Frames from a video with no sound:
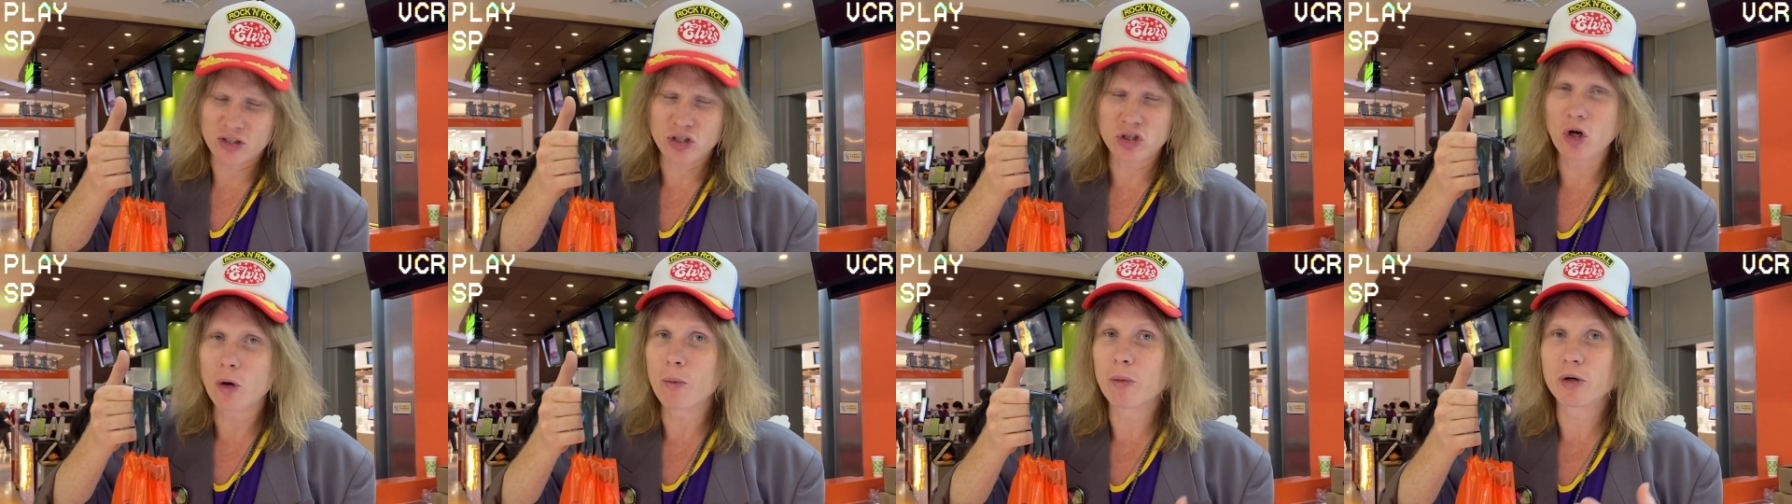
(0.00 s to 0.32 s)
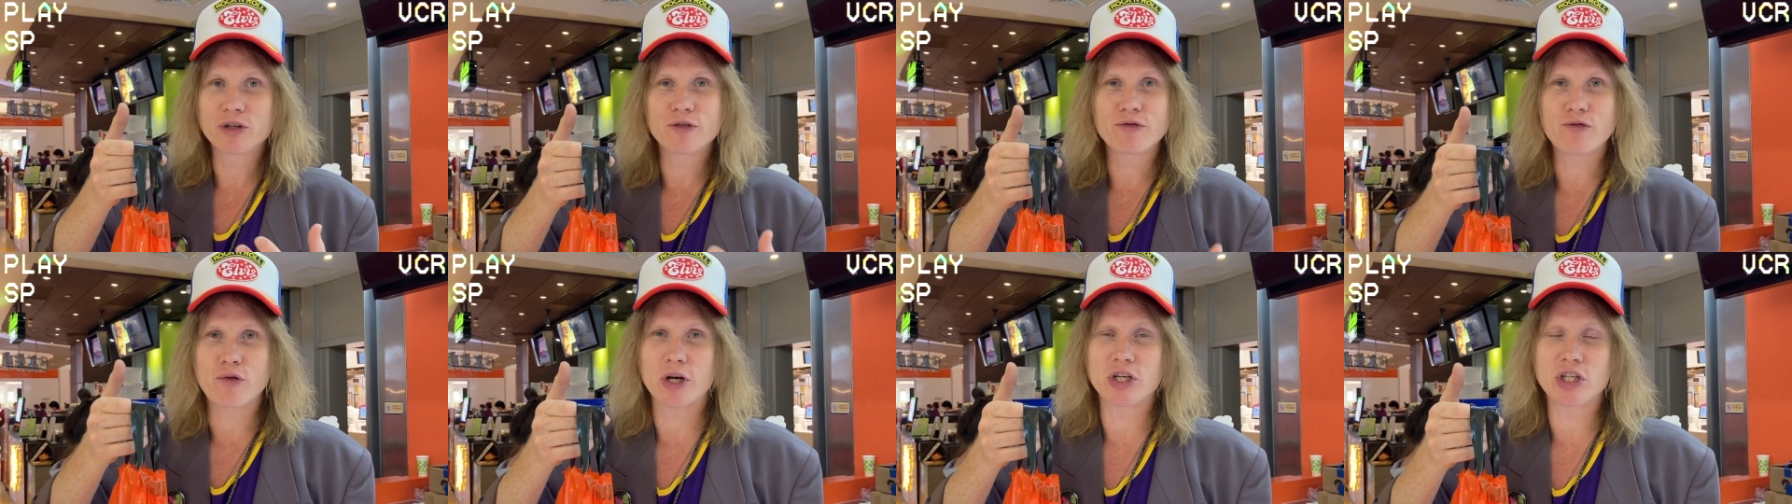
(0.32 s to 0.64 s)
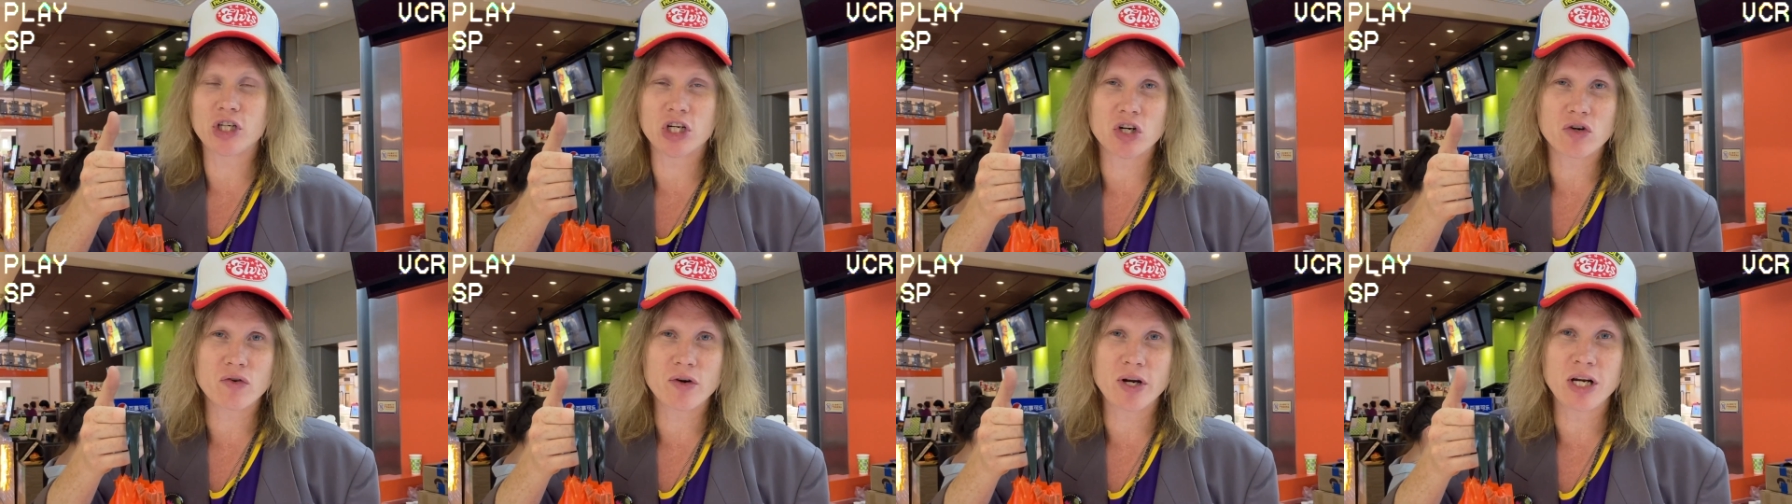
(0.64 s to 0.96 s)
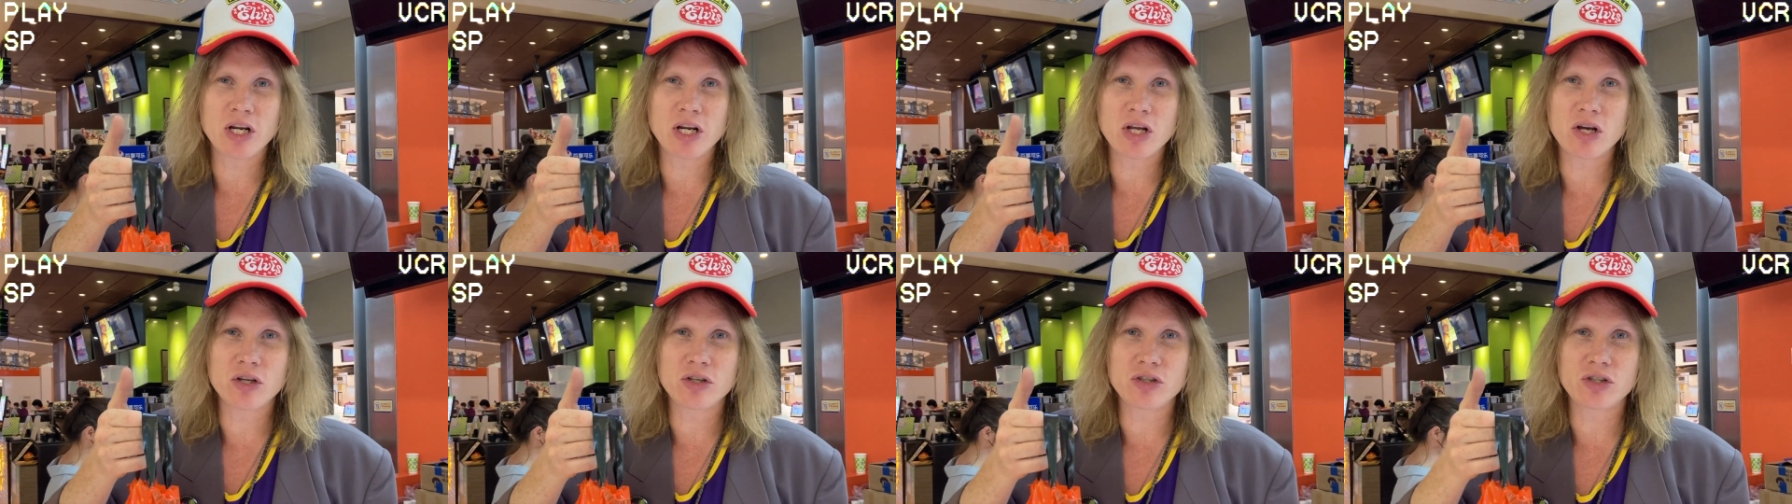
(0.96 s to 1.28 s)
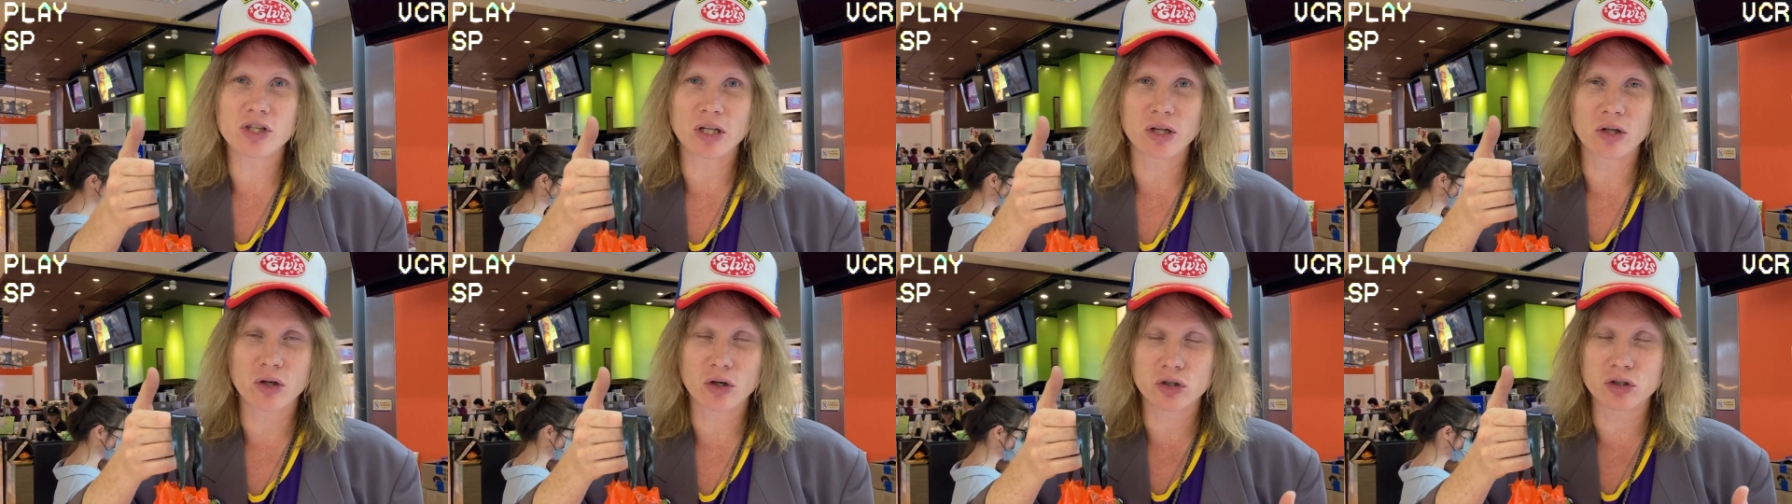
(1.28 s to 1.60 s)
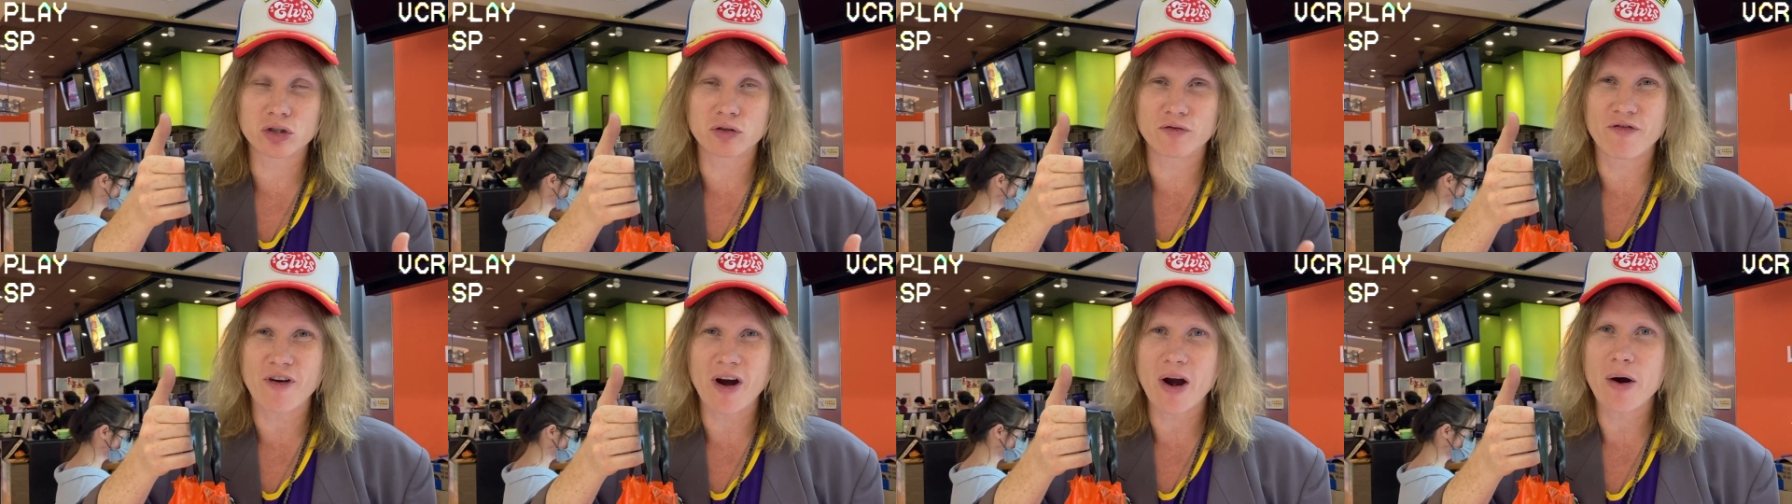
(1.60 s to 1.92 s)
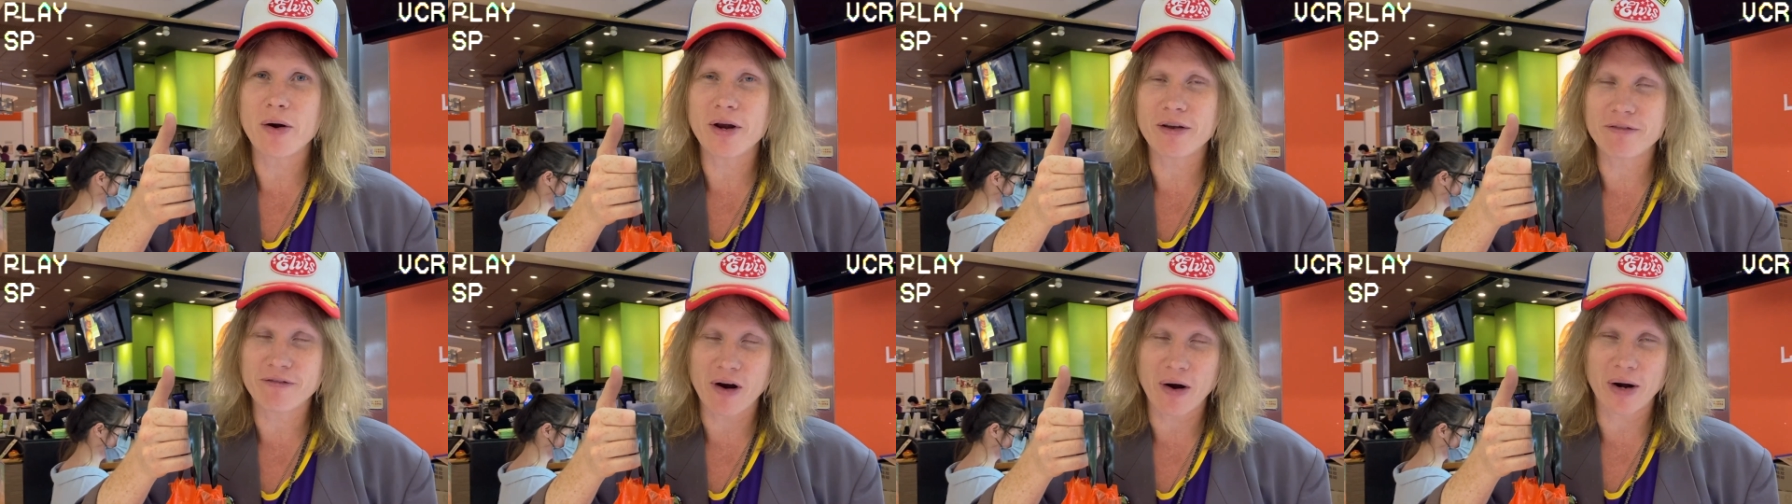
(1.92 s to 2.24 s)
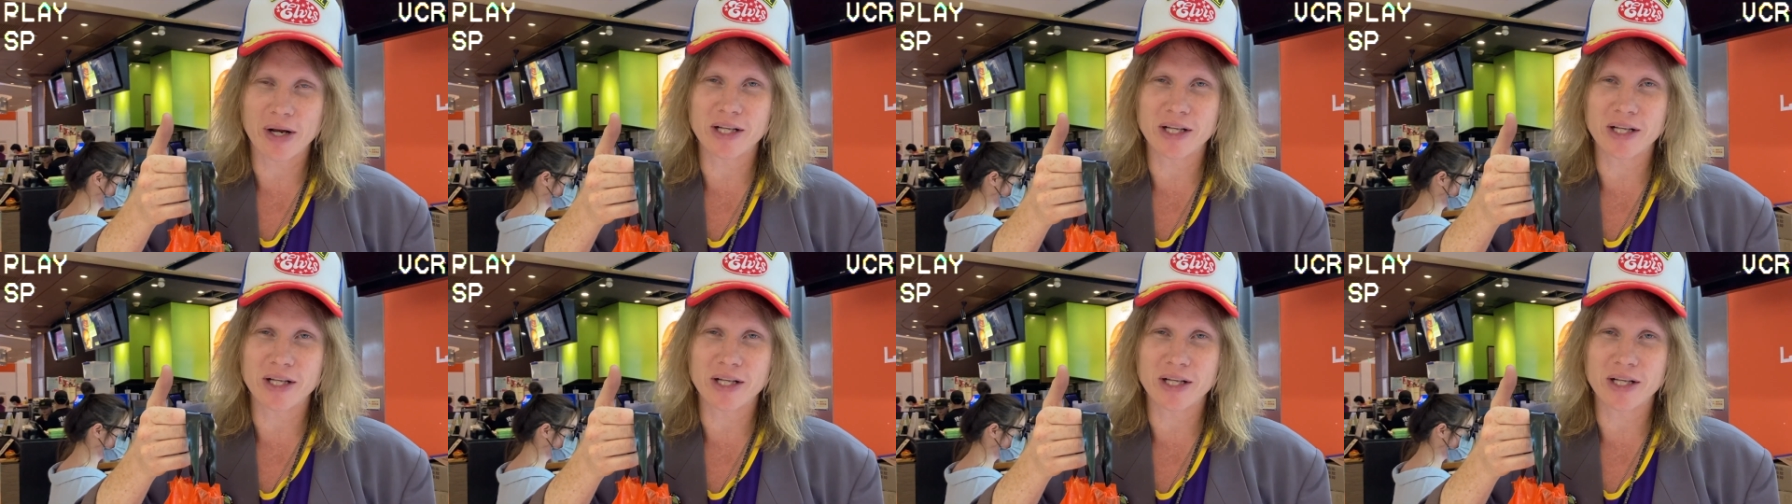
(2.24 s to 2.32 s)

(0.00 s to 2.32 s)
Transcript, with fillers: So much fresh ingredients. It looks very, very